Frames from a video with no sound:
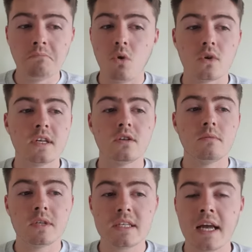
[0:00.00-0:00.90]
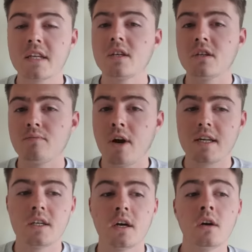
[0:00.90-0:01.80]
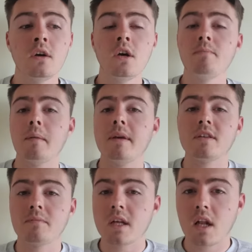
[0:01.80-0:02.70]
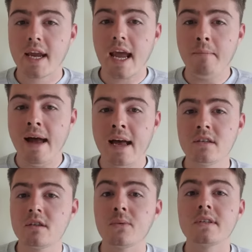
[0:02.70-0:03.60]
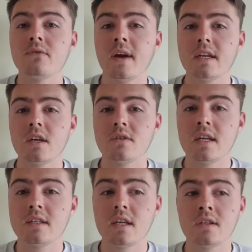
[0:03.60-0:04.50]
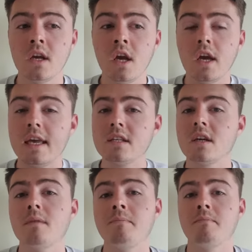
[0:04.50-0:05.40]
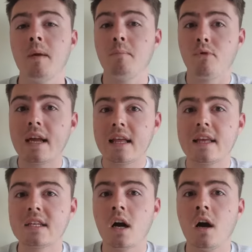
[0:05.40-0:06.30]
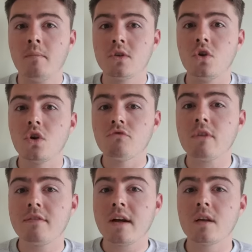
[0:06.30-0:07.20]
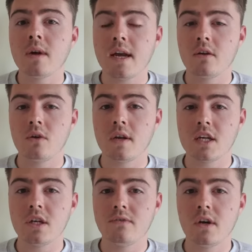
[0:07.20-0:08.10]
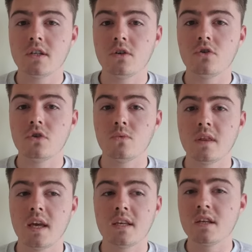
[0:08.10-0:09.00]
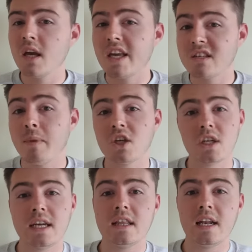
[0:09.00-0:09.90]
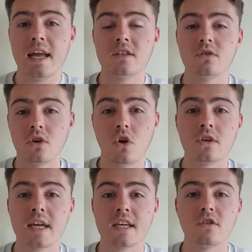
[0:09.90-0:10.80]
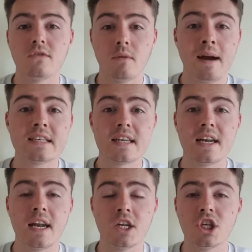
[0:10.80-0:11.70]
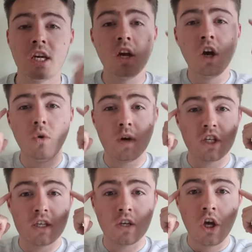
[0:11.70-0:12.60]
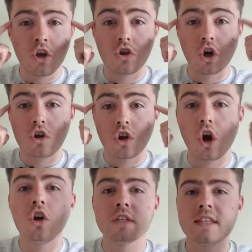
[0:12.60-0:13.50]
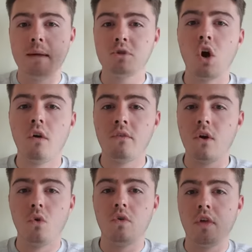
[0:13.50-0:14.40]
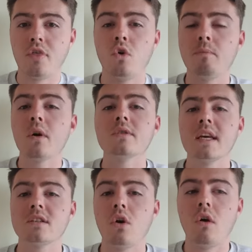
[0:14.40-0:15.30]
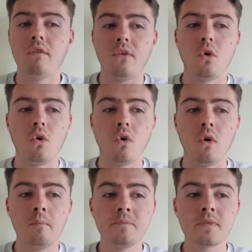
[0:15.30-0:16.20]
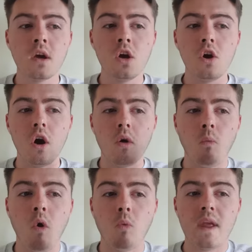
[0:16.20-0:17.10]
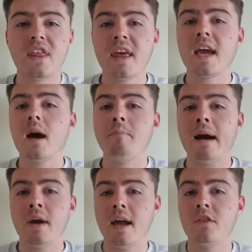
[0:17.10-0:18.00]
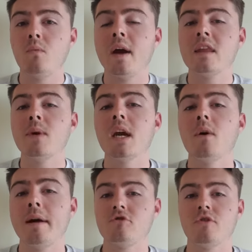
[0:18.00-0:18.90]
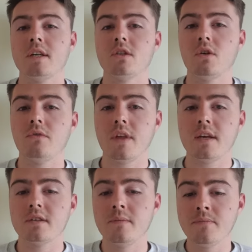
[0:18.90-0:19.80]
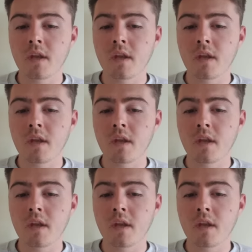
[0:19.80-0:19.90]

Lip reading: autism, dyslexia, dyspraxia, maybe something like MS, so it's affecting your senses, it's going to be bringing this up so you can reevaluate how you can actually find solutions with this, especially in the lens, the context of the masculine energy, which is the concept of, or the thought process of, or what we think about it and the way that we go about trying to solve this.